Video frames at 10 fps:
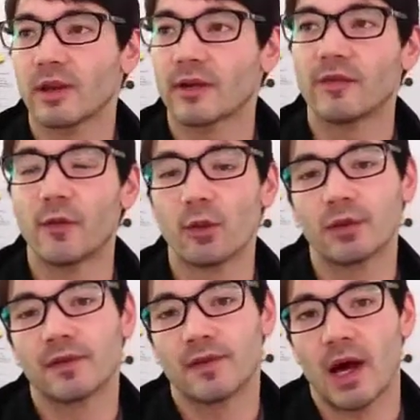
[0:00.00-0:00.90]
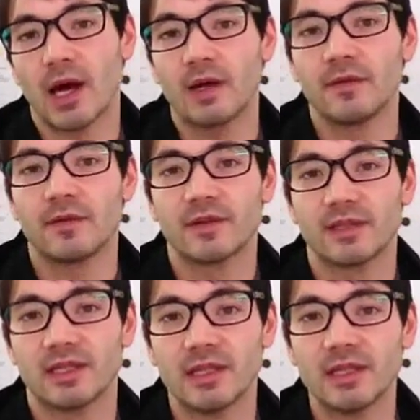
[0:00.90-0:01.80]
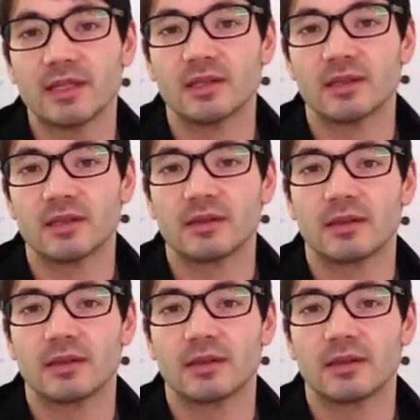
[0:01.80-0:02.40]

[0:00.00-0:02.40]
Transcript: like 4 or 5 seasoned,